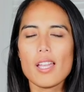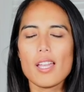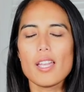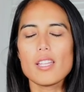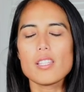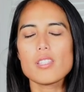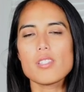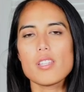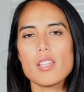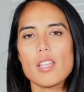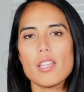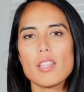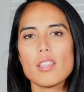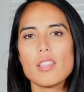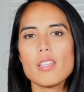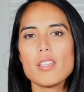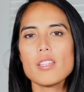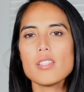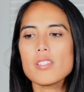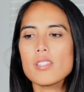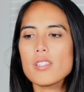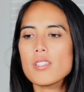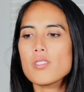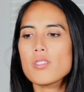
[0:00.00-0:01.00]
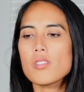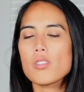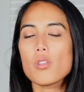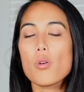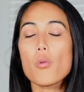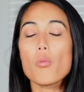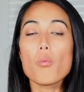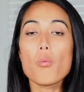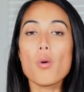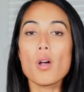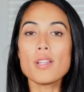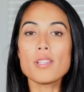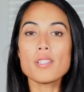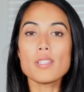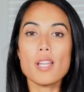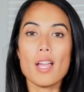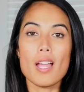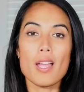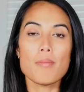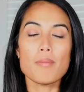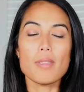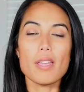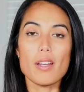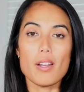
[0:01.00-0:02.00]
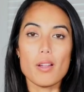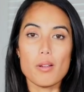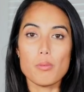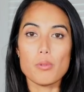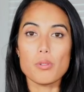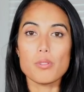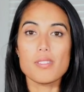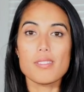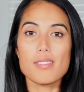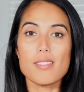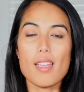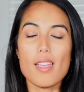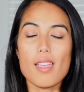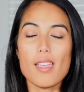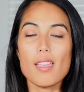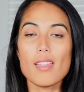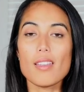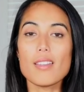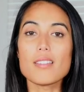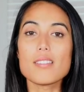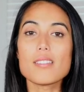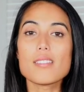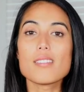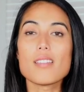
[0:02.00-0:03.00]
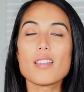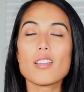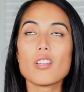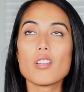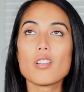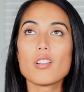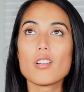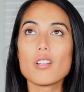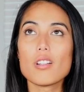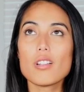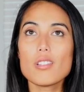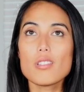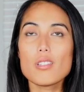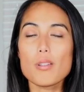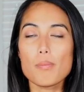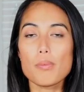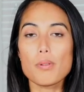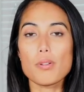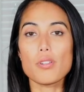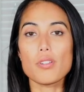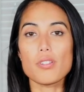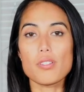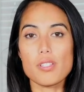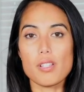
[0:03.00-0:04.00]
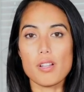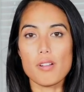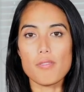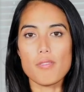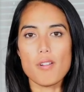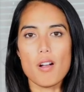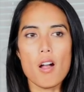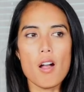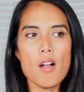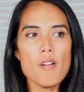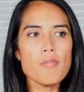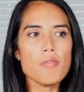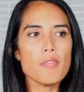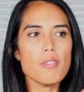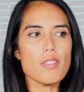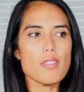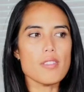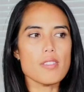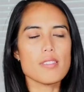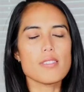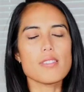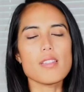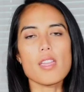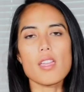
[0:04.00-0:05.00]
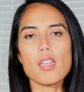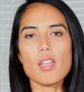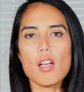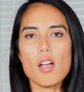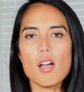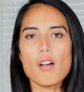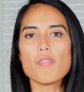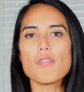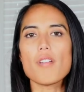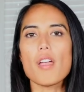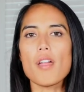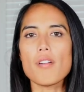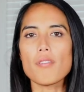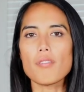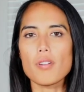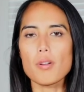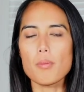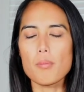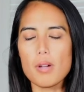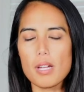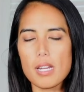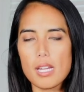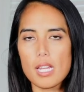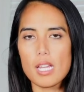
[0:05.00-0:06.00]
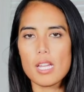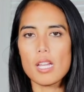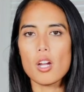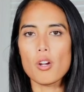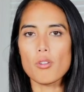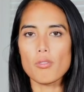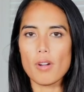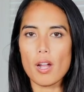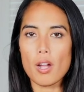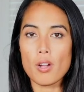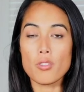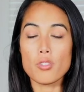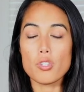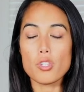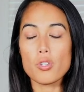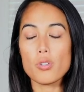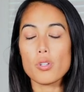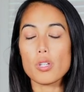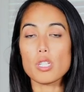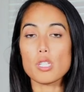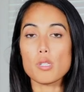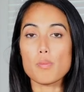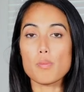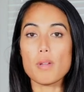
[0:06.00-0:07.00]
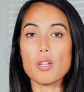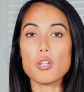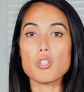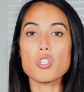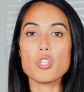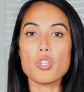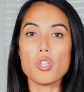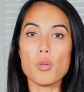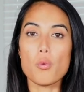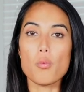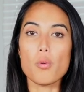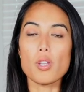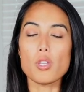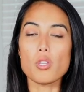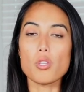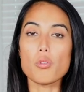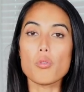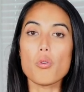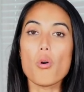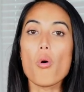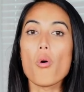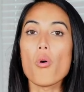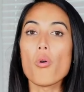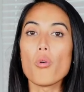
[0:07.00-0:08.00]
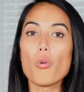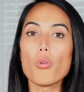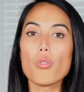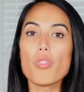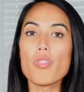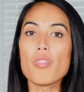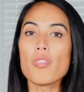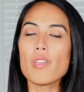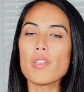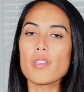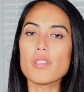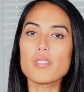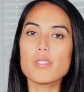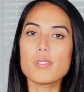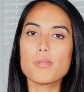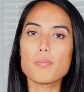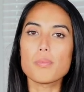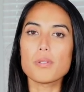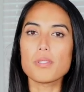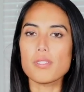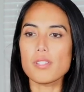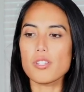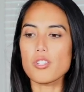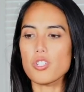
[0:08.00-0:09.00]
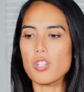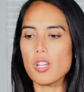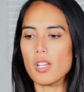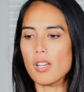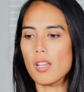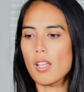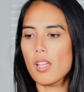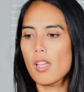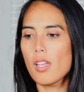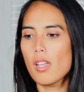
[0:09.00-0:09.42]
This is the one time that I will say it is good to put yourself off for the sake of everybody around you, especially when you hold this position.